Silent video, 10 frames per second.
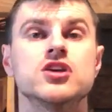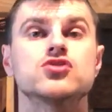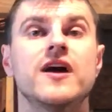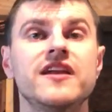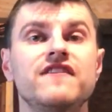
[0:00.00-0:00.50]

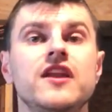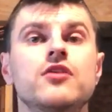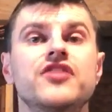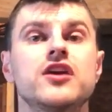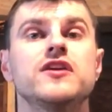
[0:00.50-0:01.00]
So end the
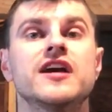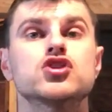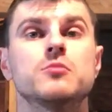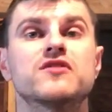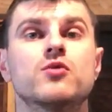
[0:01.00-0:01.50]
video. Thank you guys
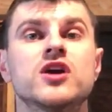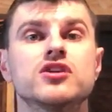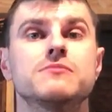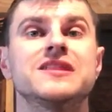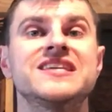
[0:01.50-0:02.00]
so much for
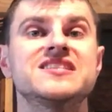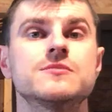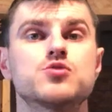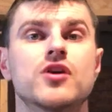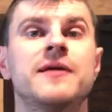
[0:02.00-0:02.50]
watching. Please
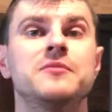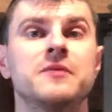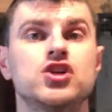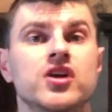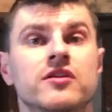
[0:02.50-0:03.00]
subscribe to
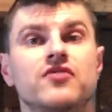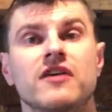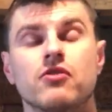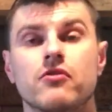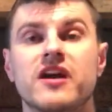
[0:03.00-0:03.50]
my channel if you
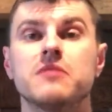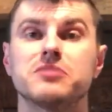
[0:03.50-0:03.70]
haven't already.